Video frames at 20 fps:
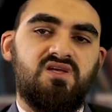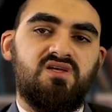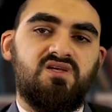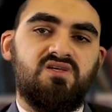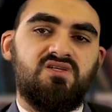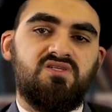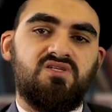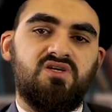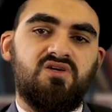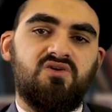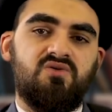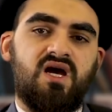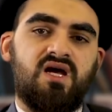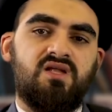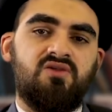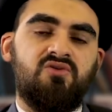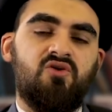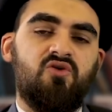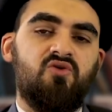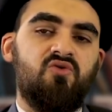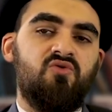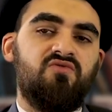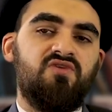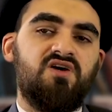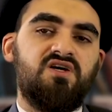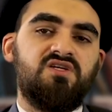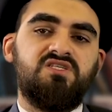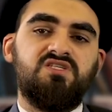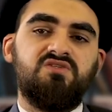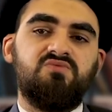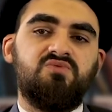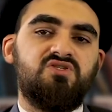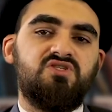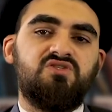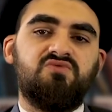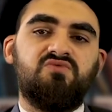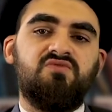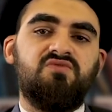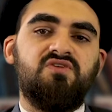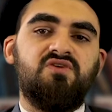So, and not all verses were
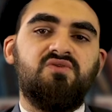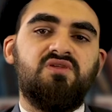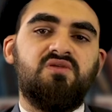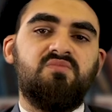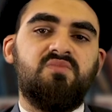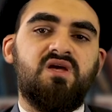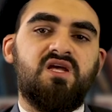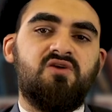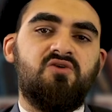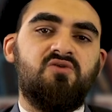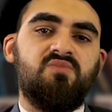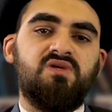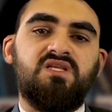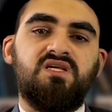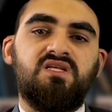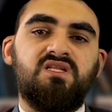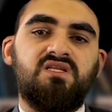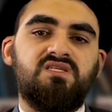just revealed in Mecca or Medina.